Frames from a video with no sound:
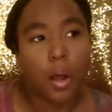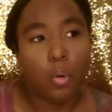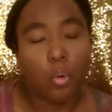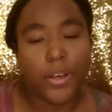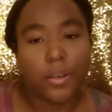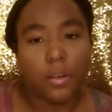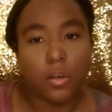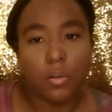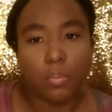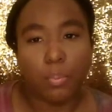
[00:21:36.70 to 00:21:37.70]

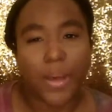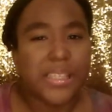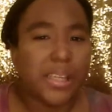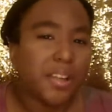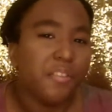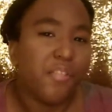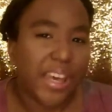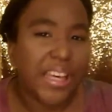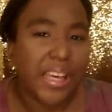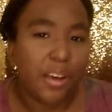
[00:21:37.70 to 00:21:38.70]
will basically
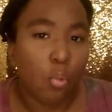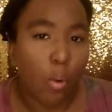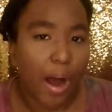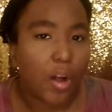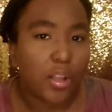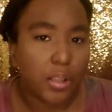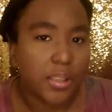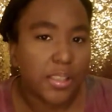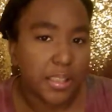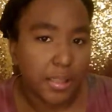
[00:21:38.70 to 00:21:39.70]
fake it while the
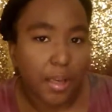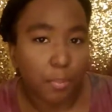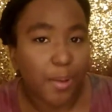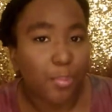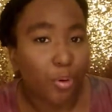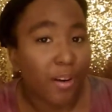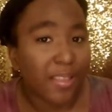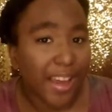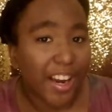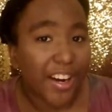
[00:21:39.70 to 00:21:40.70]
state people are
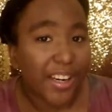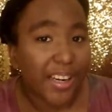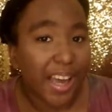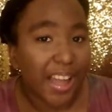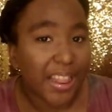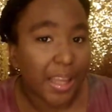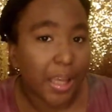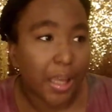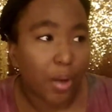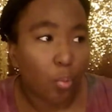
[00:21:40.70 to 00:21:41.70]
there, and
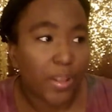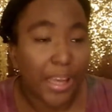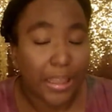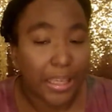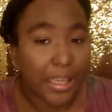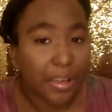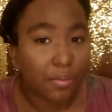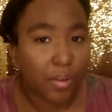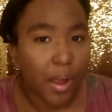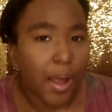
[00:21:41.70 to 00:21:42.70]
then when they leave,
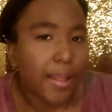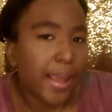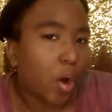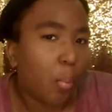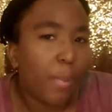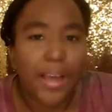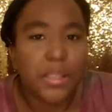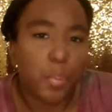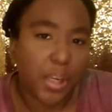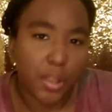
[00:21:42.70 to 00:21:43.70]
they go back
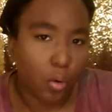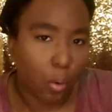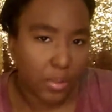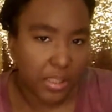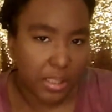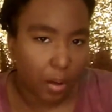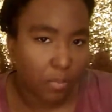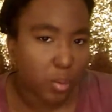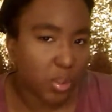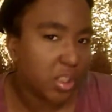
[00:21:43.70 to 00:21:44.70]
to being their old
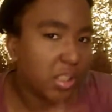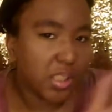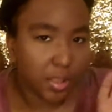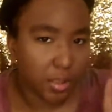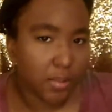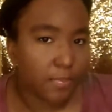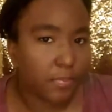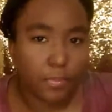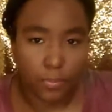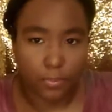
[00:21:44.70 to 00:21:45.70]
selves, which is
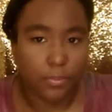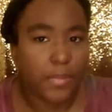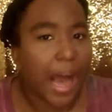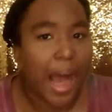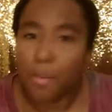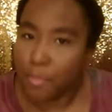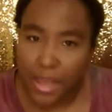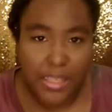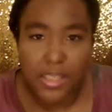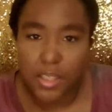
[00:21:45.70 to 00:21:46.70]
the hot
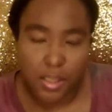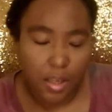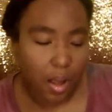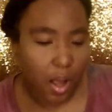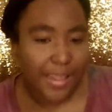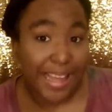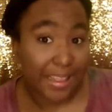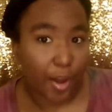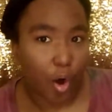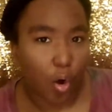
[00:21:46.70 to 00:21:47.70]
mess that
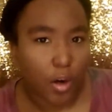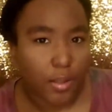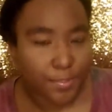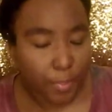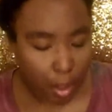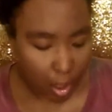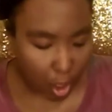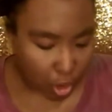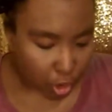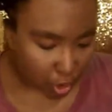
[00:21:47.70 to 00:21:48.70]
they are.
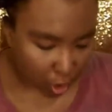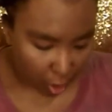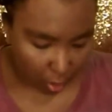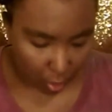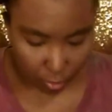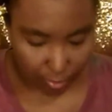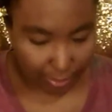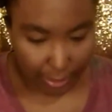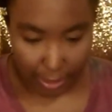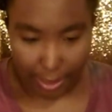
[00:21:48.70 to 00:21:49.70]
So,
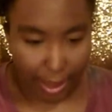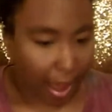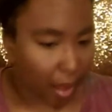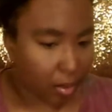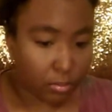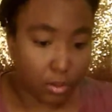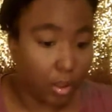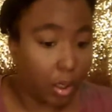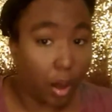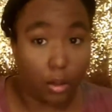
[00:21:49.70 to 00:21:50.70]
yeah, I don't know,
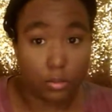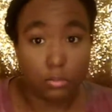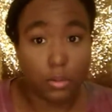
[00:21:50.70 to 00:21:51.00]
y'all.